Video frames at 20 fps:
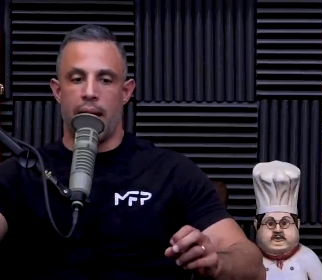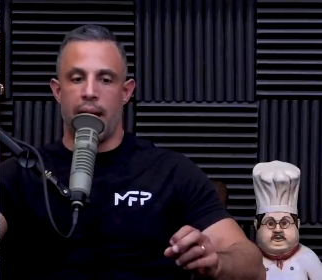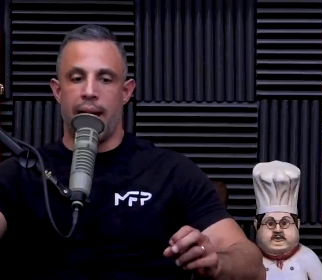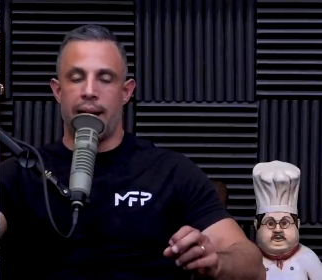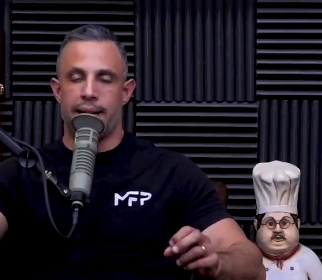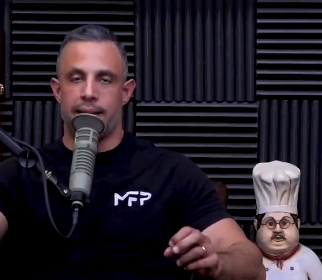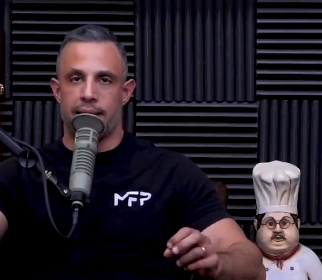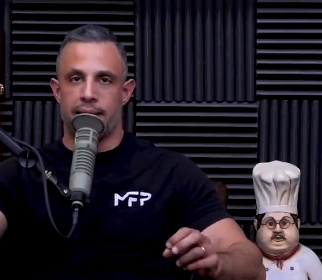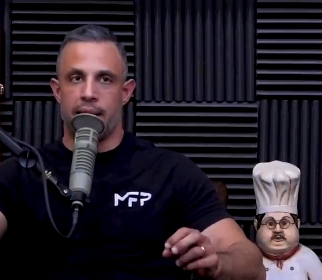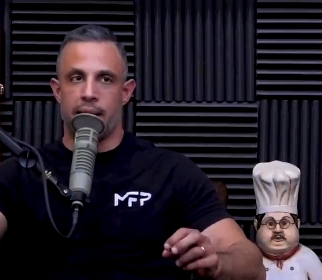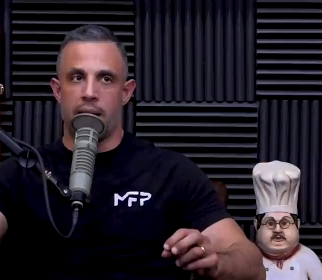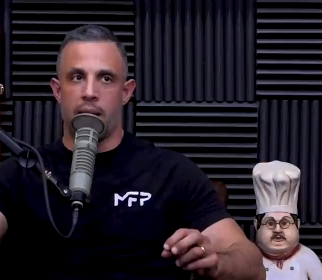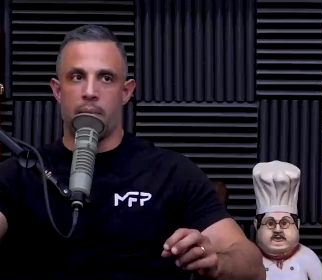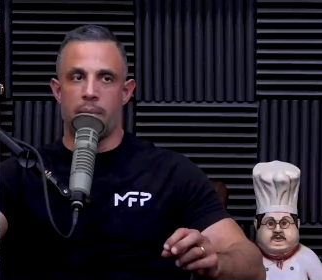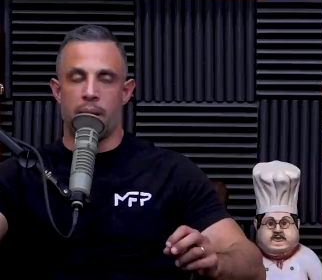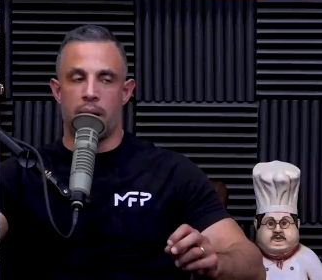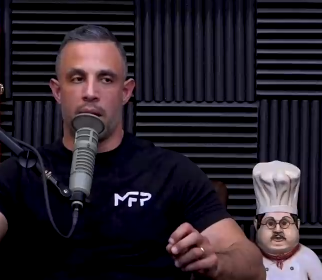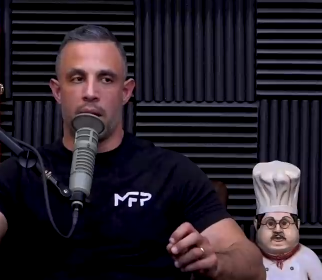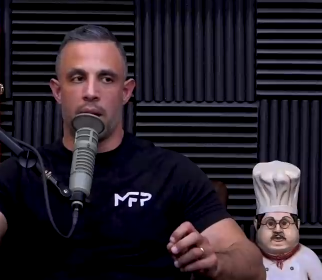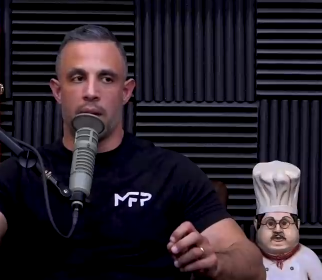Speaker 1: I had to say
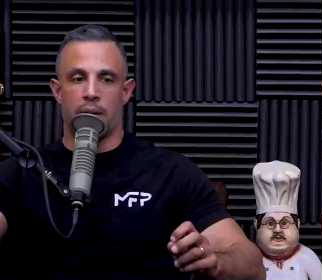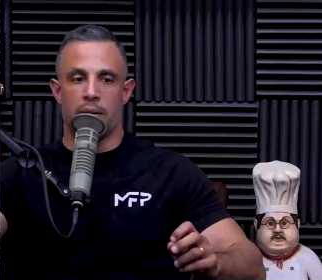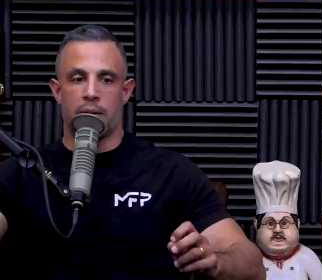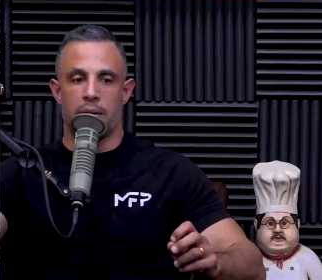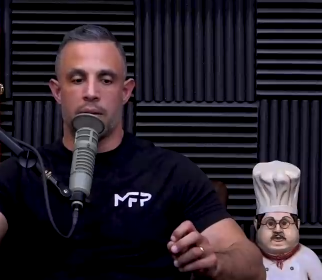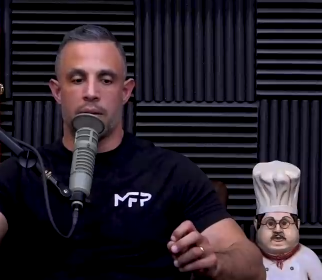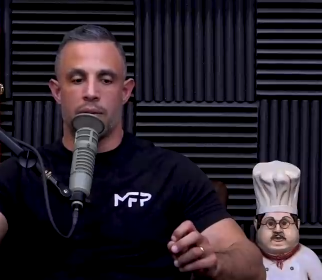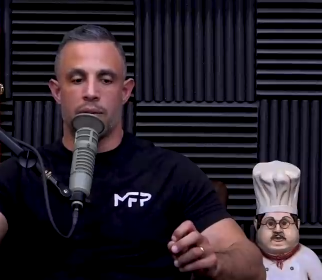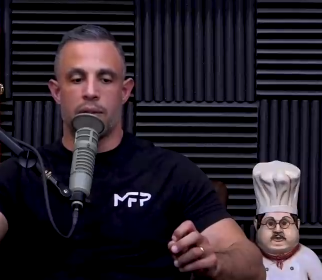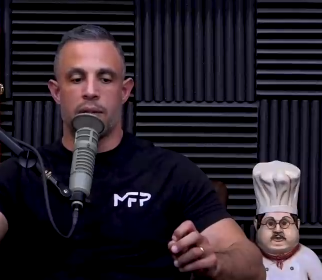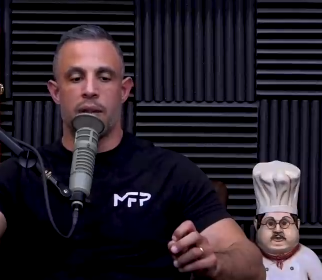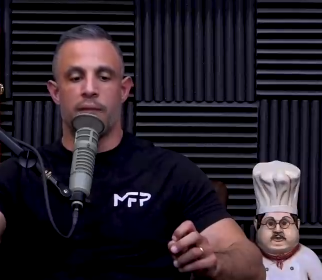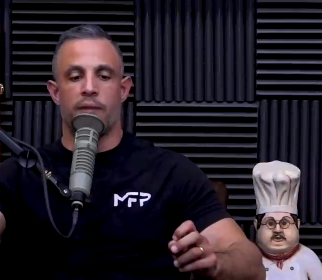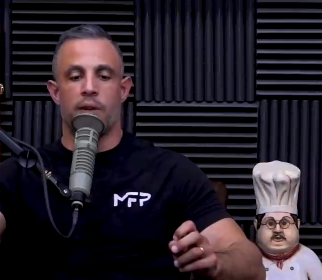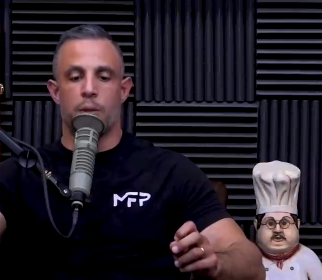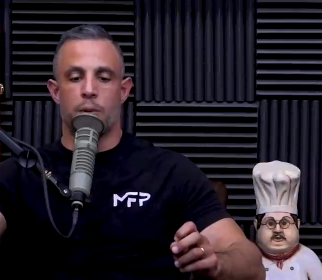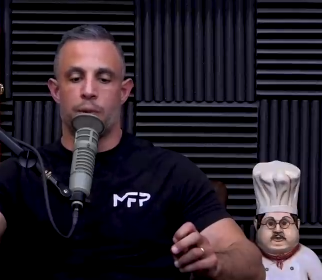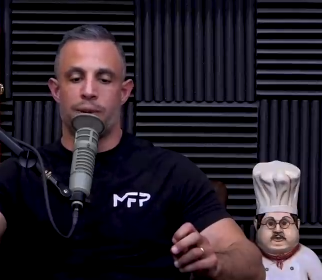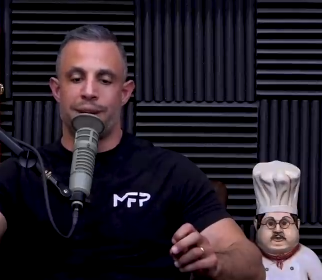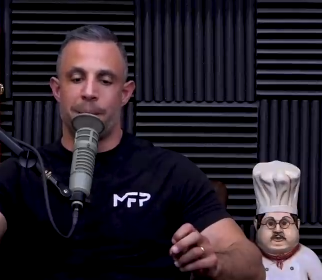that because there's a
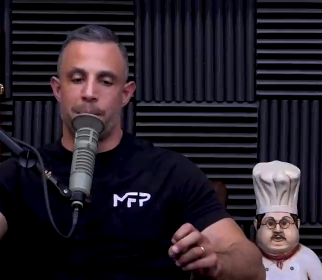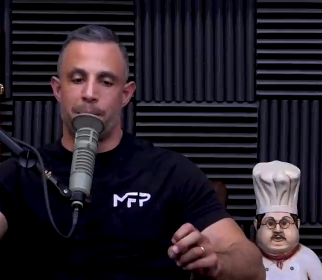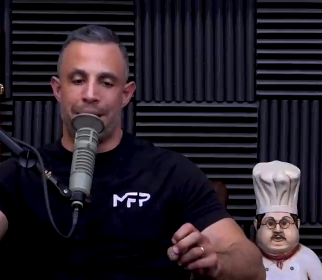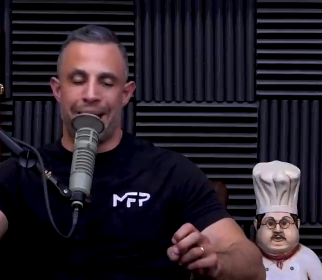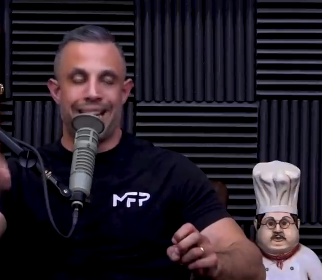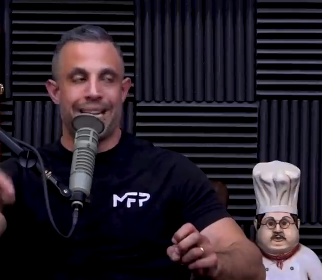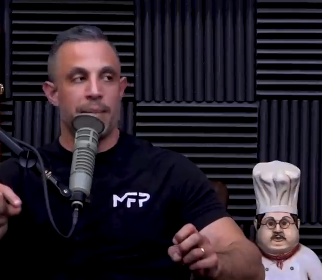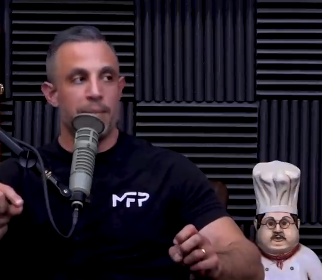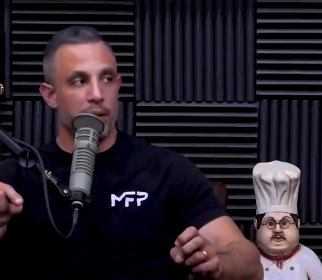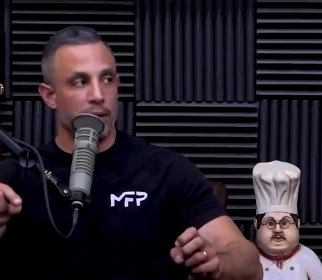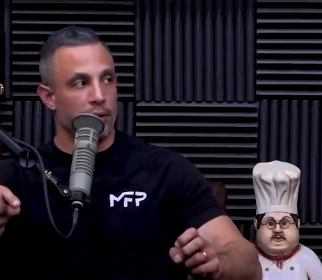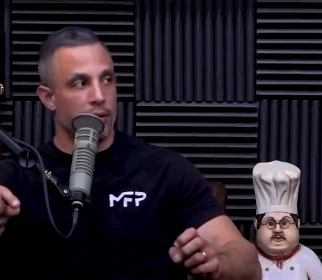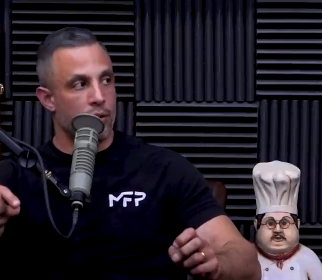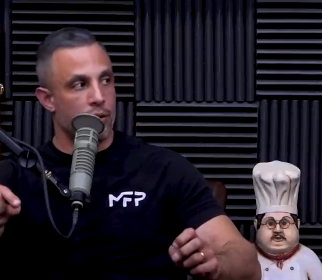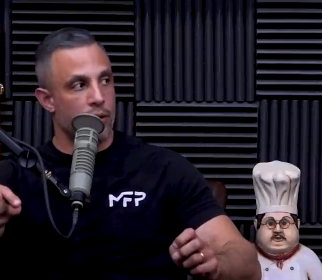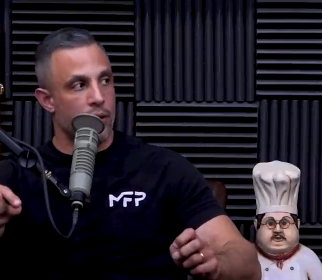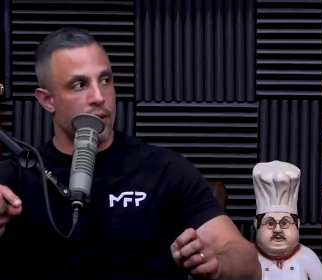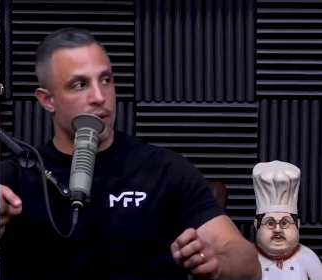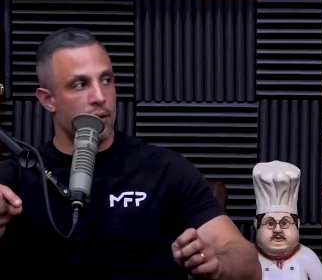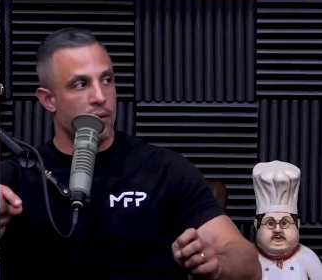difference between a bodybuilder
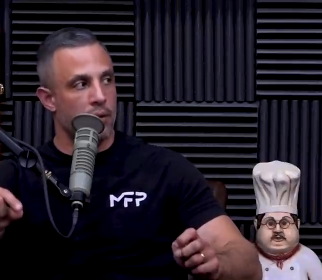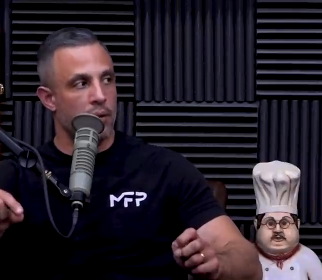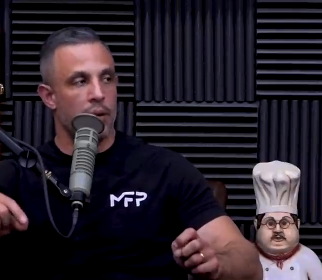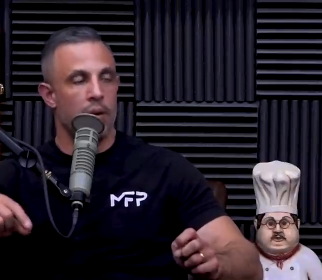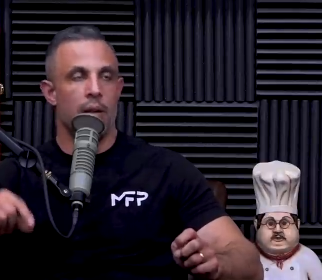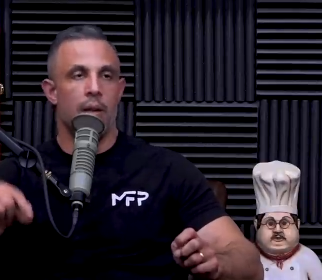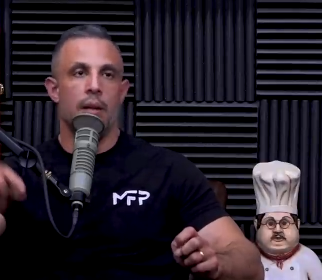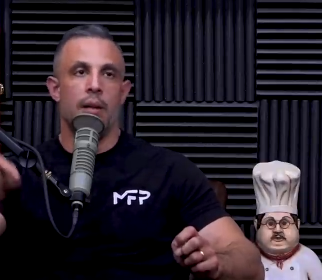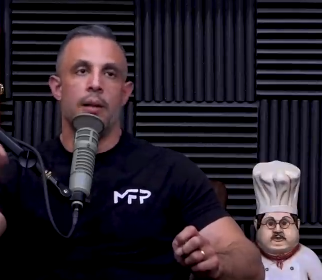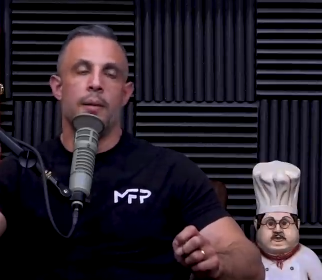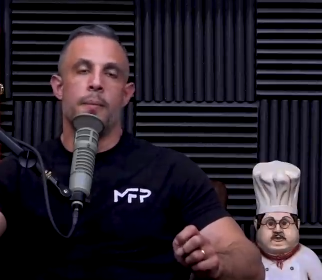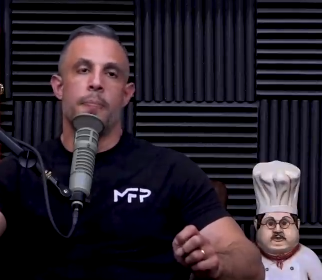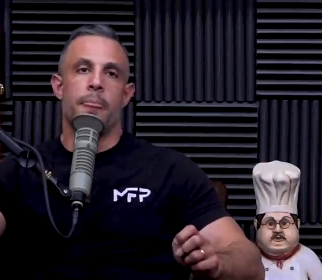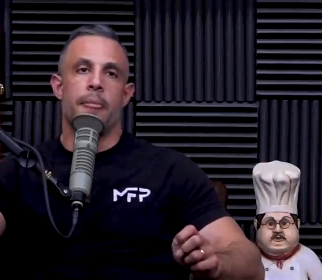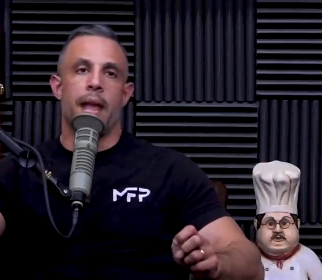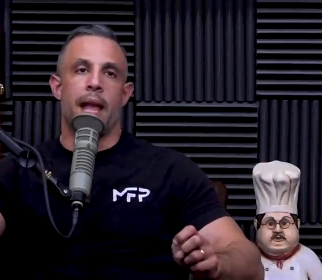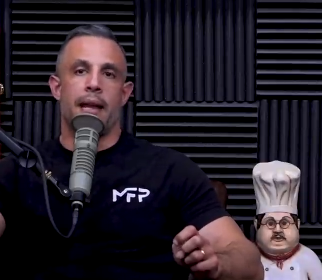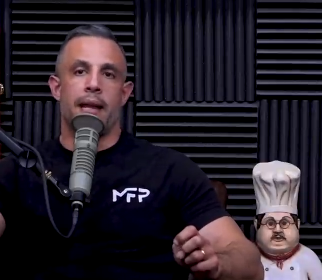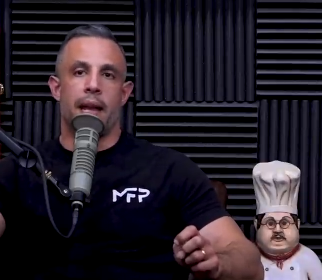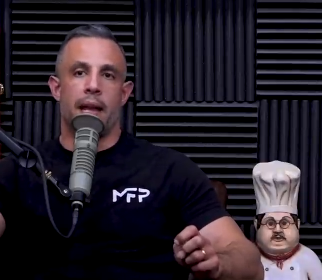trainer
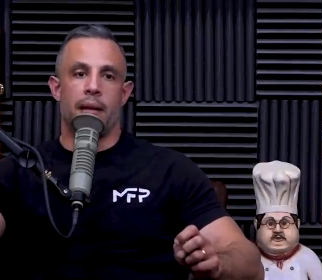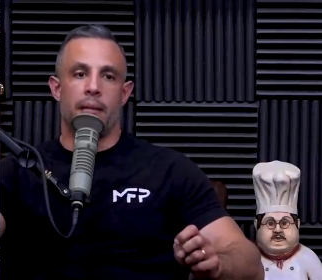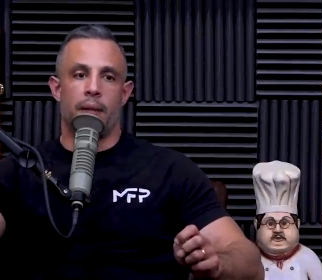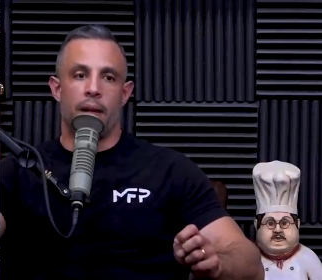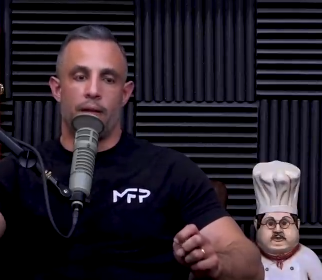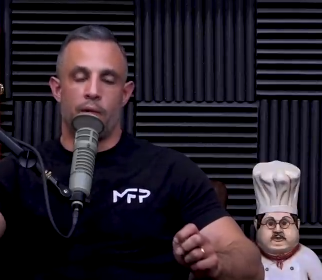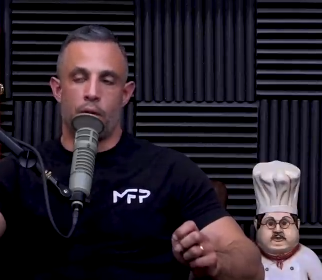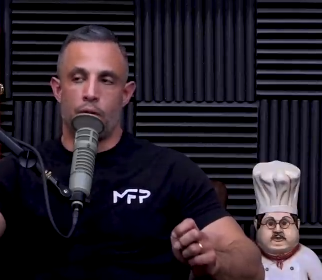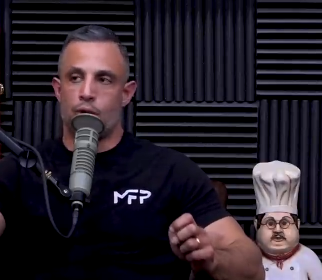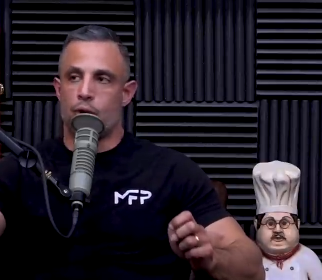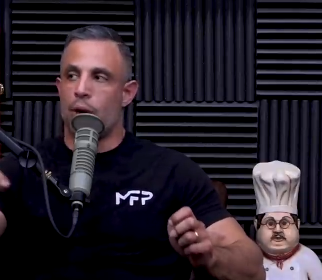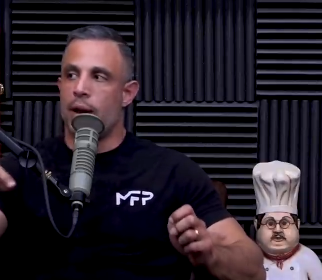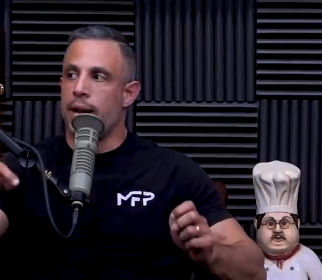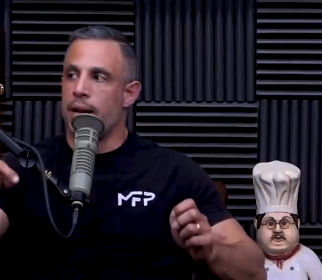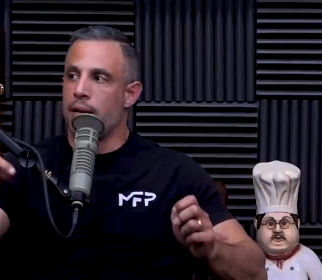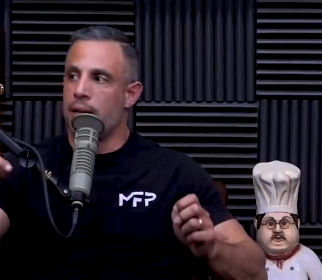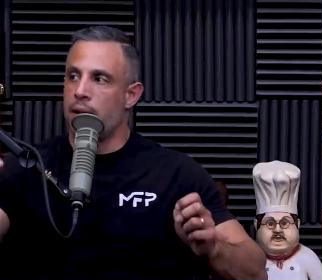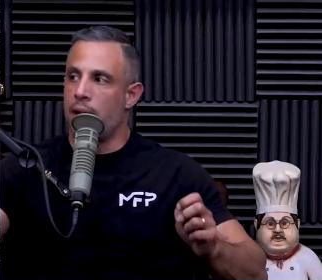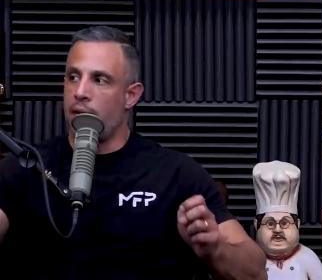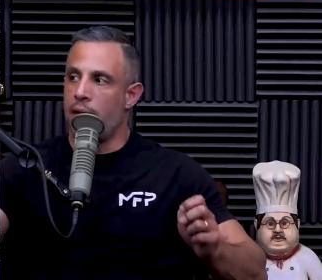and a if you trained